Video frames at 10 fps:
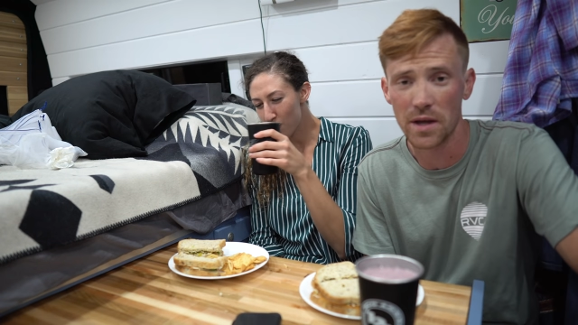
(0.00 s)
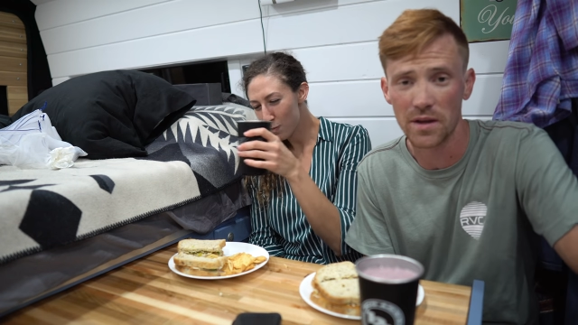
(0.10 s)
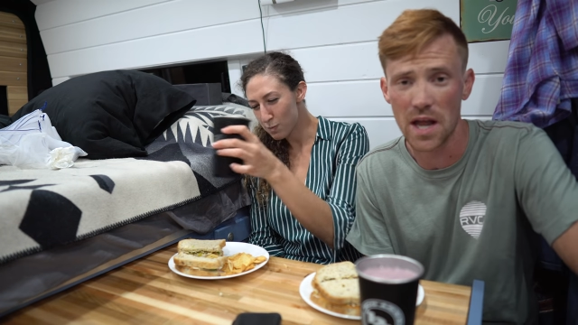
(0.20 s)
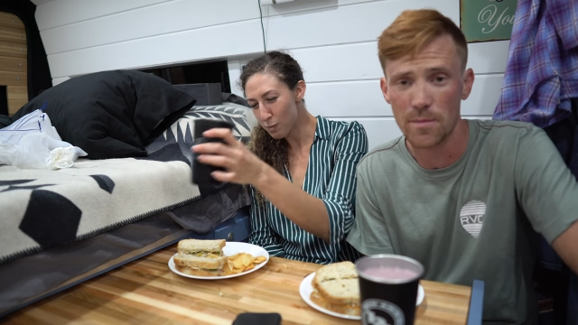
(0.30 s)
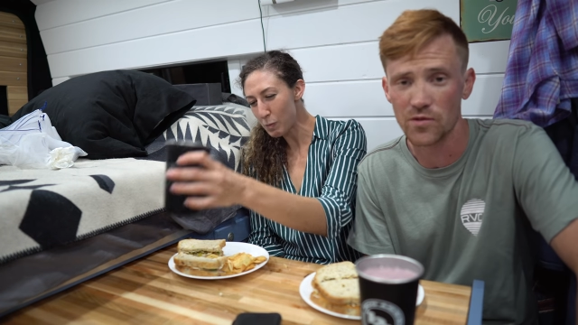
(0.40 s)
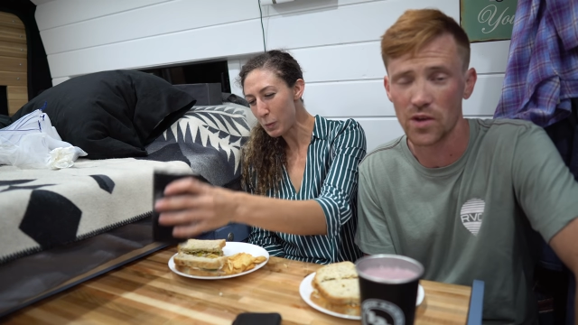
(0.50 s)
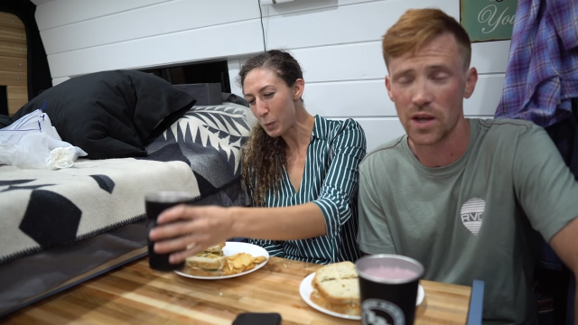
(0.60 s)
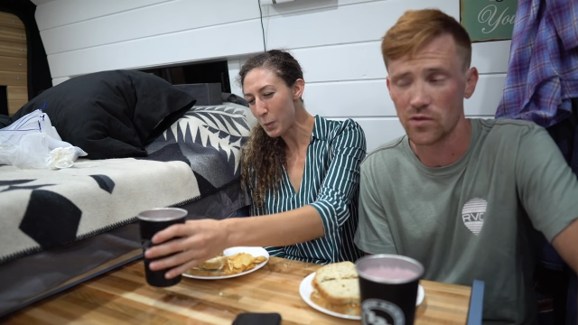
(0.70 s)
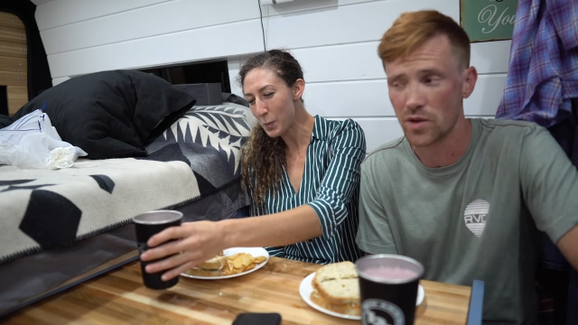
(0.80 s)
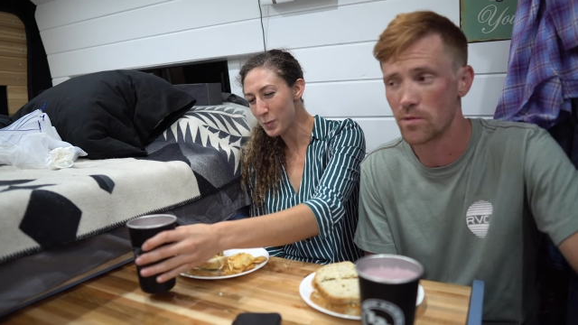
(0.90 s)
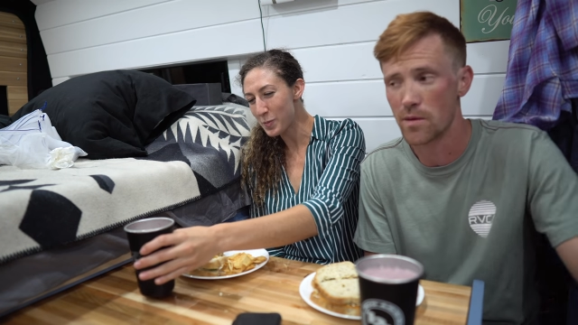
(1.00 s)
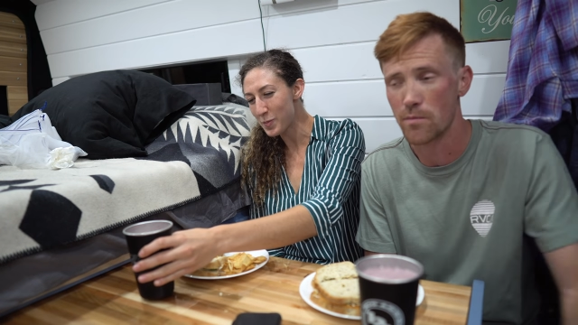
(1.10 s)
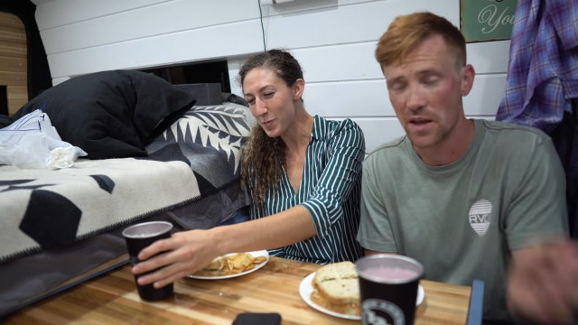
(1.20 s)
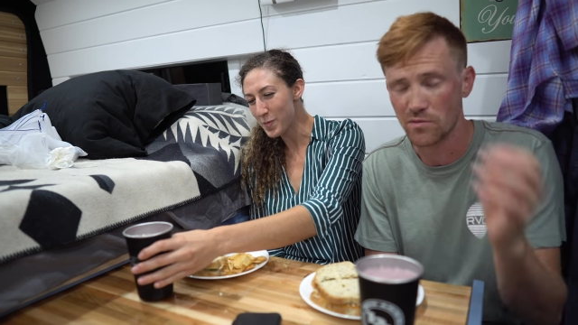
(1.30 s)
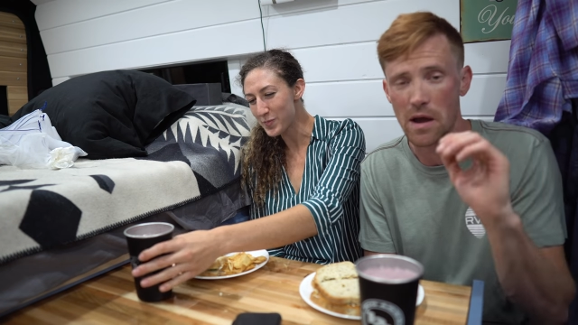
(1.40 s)
Speaker 1: Bellingham is like some of the
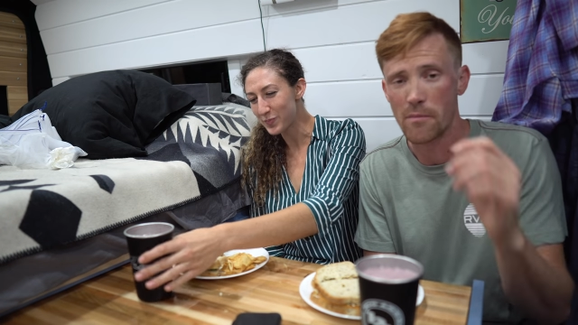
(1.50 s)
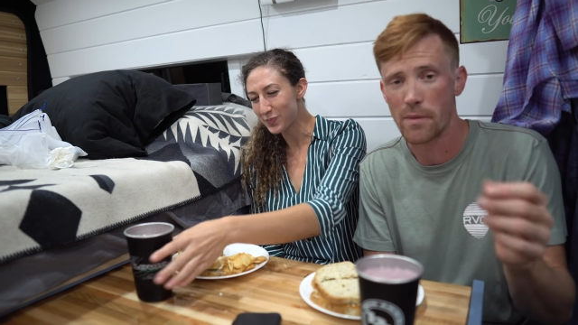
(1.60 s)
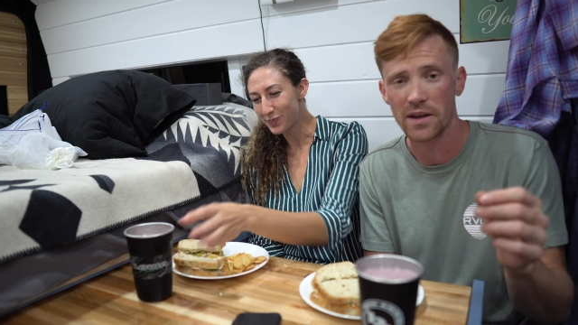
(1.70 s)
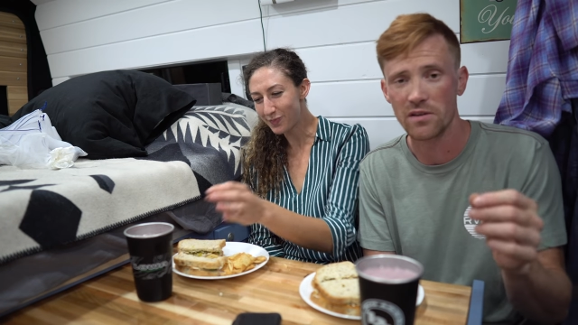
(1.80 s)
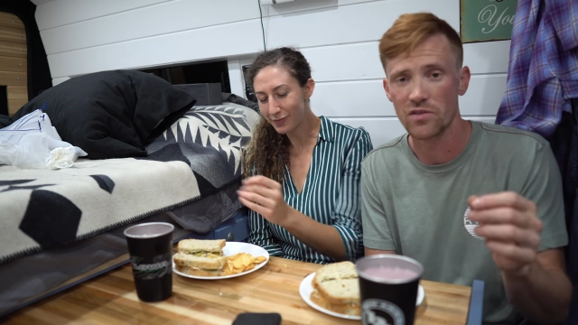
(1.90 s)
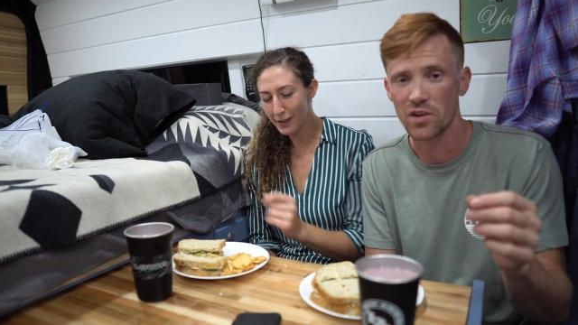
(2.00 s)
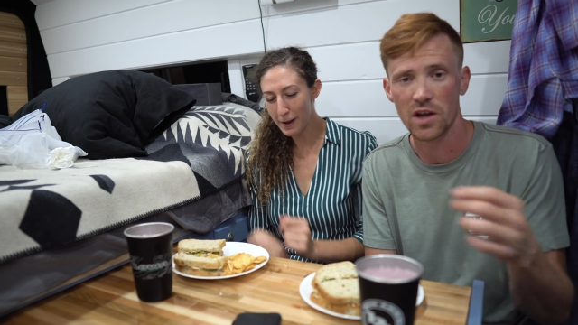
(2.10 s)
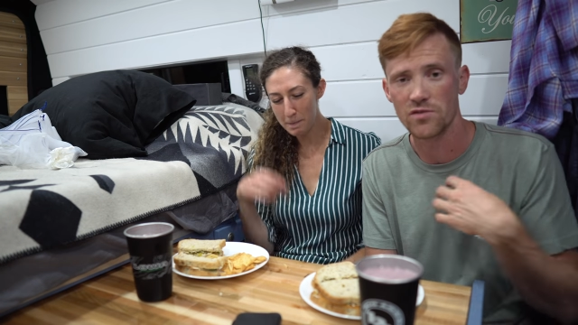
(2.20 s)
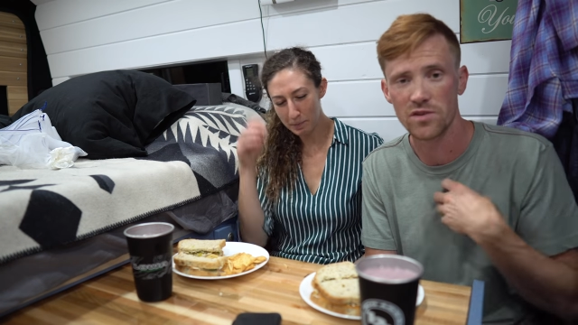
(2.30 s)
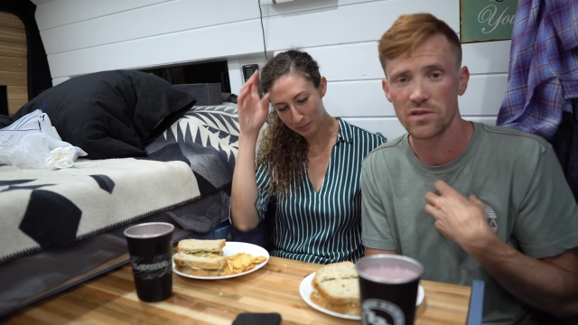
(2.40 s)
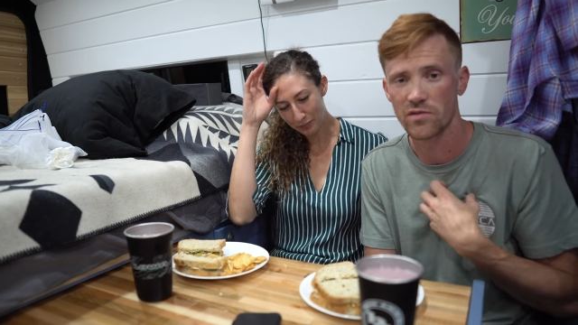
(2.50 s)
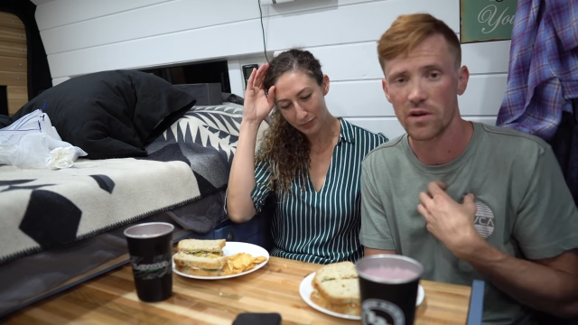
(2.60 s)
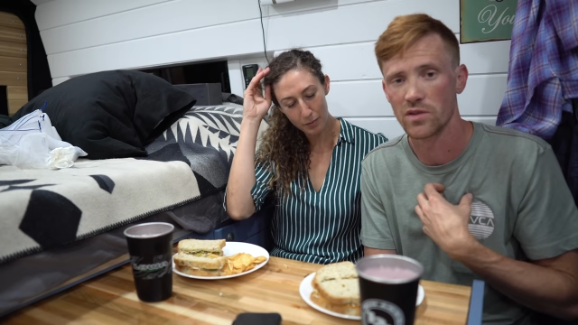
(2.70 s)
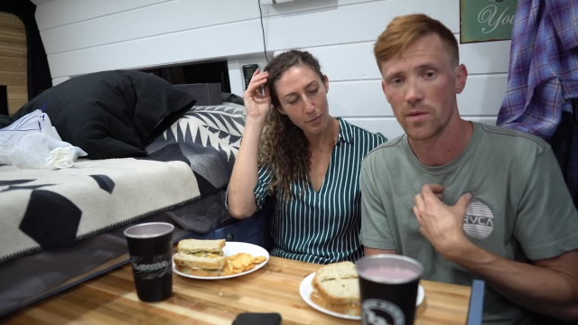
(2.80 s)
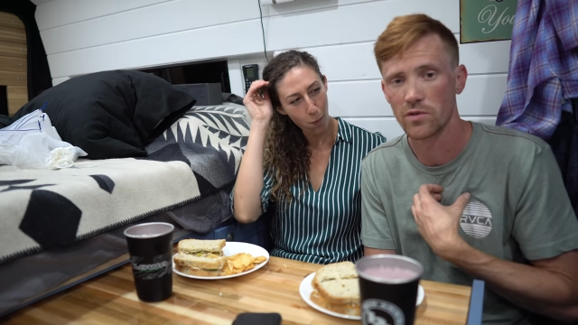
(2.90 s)
best mountain biking in the country, as
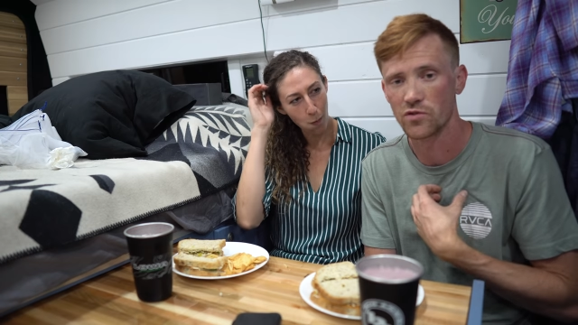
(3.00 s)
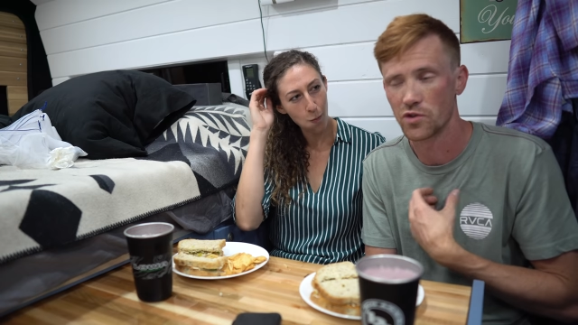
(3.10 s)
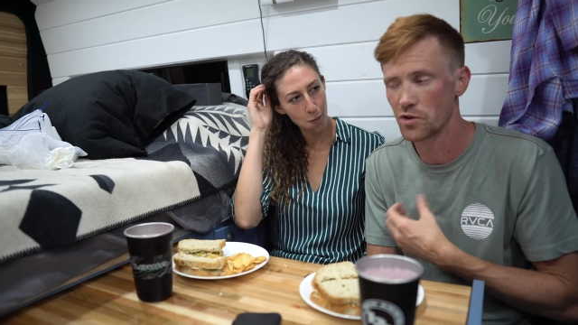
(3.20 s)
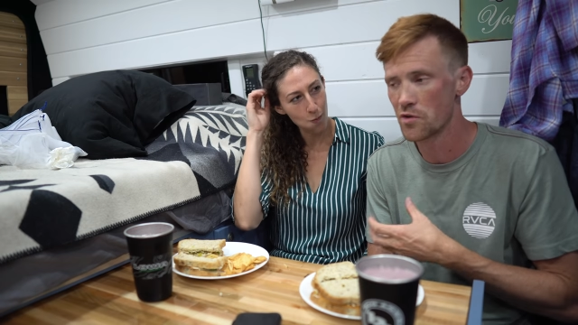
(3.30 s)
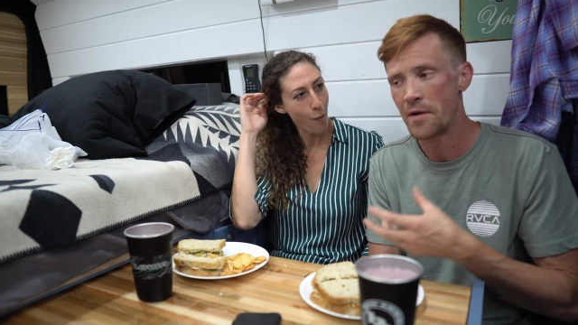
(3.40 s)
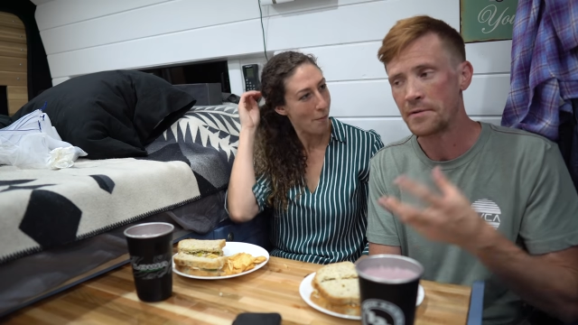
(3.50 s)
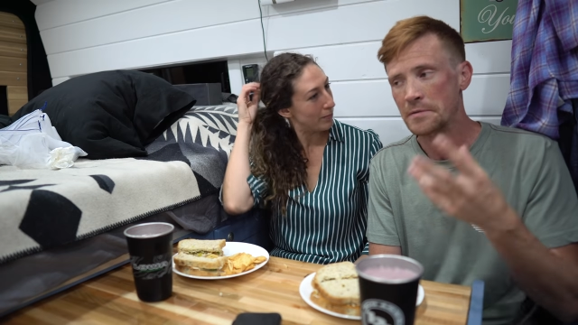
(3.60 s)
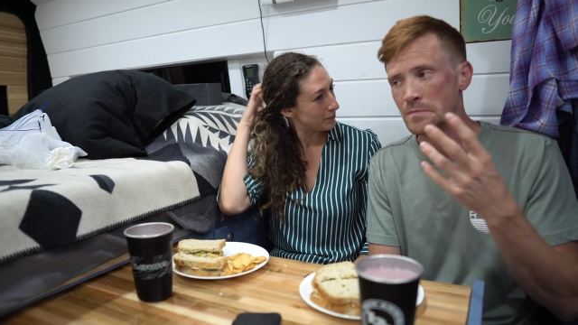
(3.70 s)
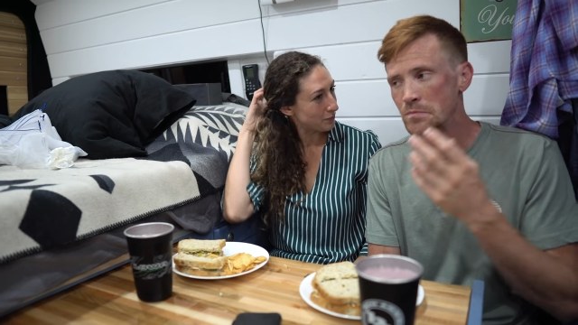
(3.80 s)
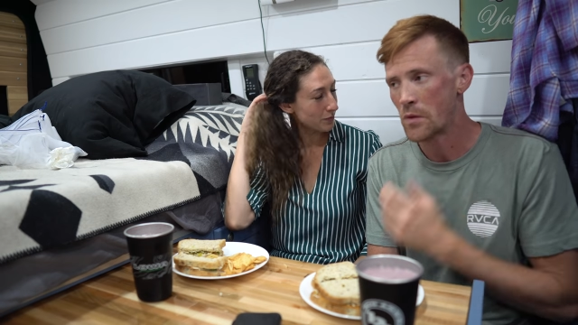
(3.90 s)
far as I'm concerned. Mm -hmm.